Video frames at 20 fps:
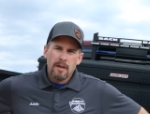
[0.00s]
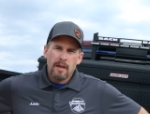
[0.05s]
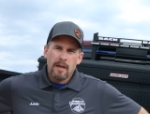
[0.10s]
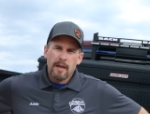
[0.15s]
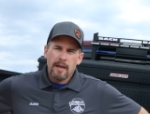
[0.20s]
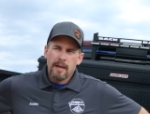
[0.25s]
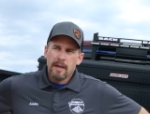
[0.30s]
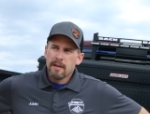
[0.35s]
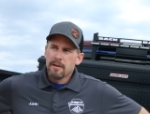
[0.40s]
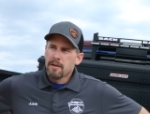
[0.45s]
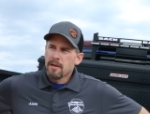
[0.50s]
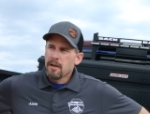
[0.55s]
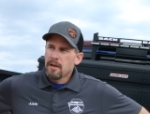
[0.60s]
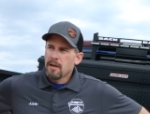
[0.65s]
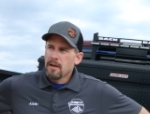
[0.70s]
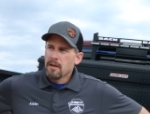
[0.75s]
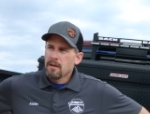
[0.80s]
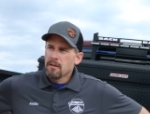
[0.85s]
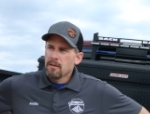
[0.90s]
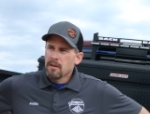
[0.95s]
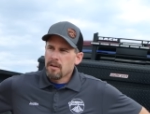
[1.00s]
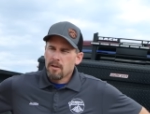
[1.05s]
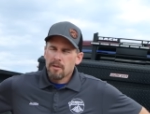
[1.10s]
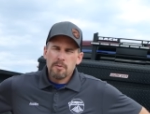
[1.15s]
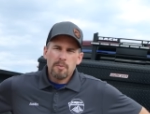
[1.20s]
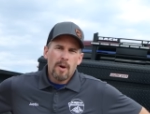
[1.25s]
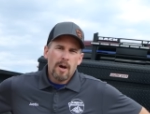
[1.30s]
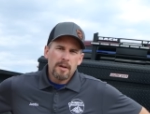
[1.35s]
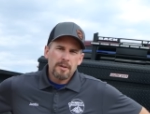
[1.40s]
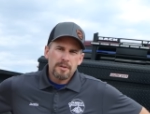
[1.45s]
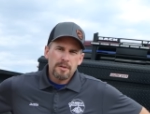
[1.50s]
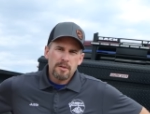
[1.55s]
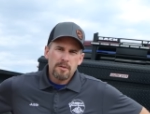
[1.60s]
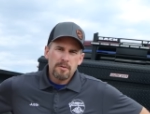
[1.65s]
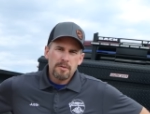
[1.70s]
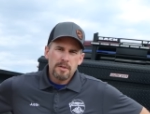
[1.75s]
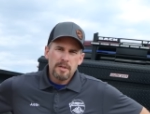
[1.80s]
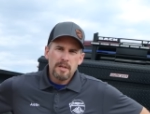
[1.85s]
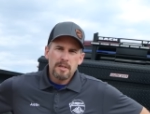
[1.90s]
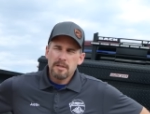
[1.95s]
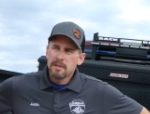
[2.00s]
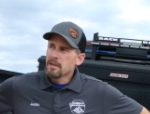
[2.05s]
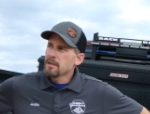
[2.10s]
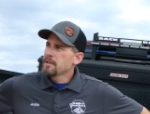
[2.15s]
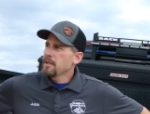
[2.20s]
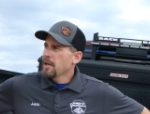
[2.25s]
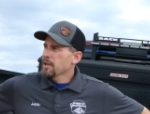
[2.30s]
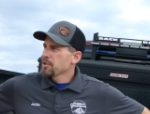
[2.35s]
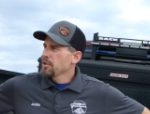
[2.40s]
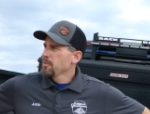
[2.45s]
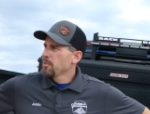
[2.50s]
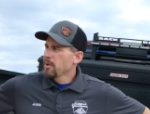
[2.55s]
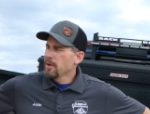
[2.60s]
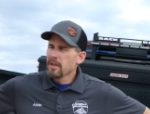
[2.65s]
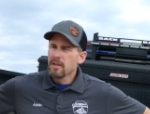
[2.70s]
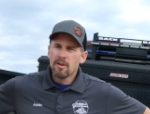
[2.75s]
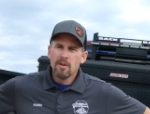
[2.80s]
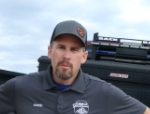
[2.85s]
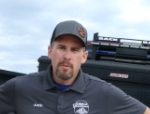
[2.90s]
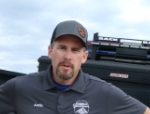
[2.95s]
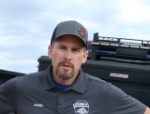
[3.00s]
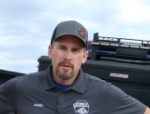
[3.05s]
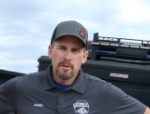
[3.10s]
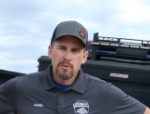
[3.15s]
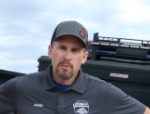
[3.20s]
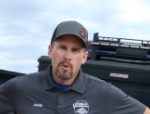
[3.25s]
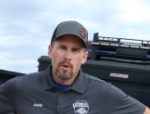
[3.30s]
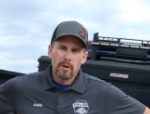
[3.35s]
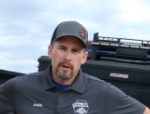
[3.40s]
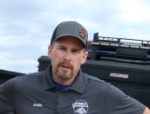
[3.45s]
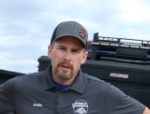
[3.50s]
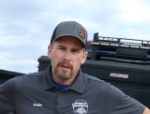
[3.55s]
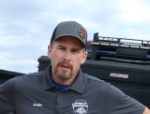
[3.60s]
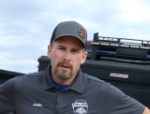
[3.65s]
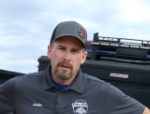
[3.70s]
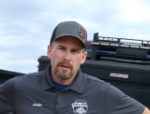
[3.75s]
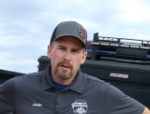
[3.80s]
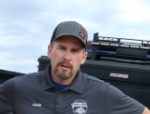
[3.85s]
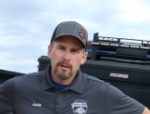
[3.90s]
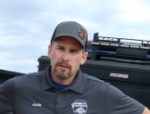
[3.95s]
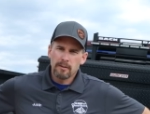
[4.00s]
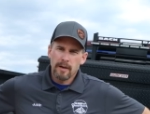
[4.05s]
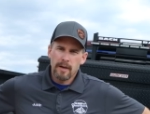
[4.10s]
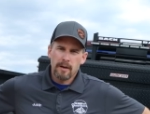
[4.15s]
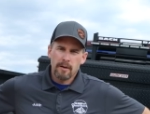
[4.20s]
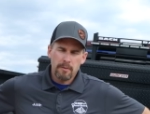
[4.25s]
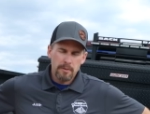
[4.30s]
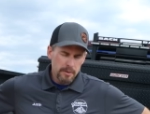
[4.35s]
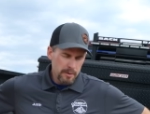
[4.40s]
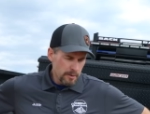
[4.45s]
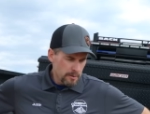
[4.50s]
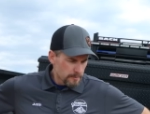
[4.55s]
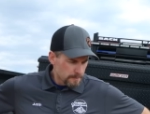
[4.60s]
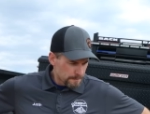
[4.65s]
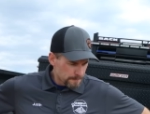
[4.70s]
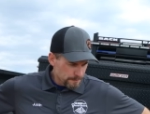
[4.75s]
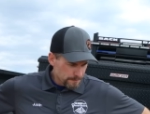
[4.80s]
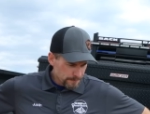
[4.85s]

And, you know, it's monsoon season. It's actually pretty humid this morning here in Colorado, too.